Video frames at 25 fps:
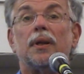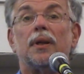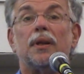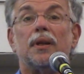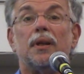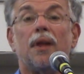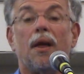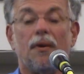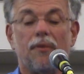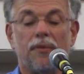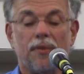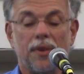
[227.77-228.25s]

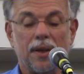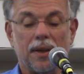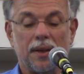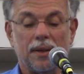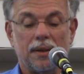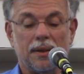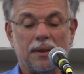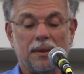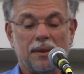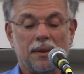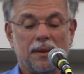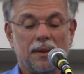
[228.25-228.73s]

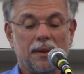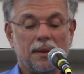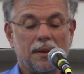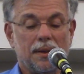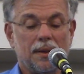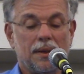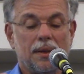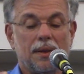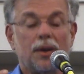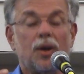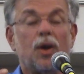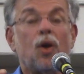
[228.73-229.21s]
loving,
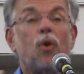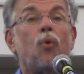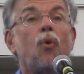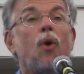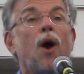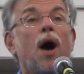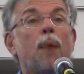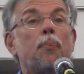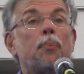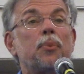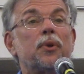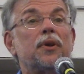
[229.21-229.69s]

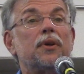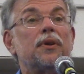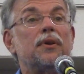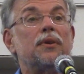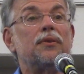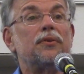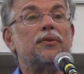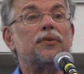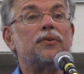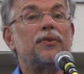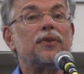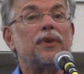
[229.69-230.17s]

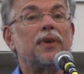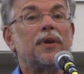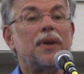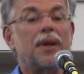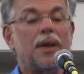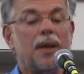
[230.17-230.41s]
cooperative,